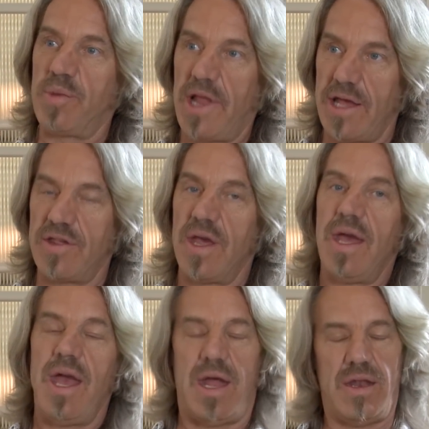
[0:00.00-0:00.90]
place,
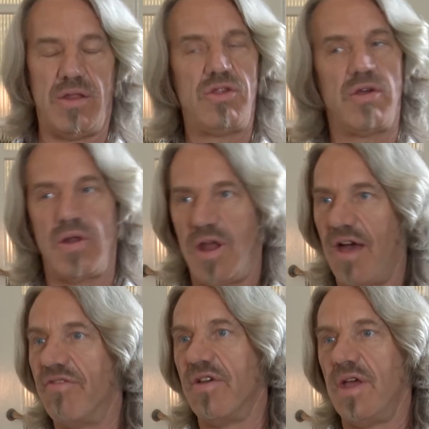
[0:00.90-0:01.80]
and sure
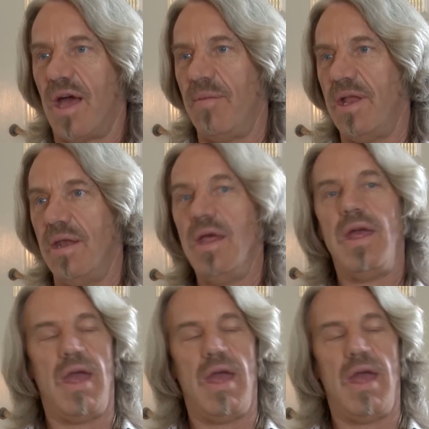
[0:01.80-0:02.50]
enough, I mean,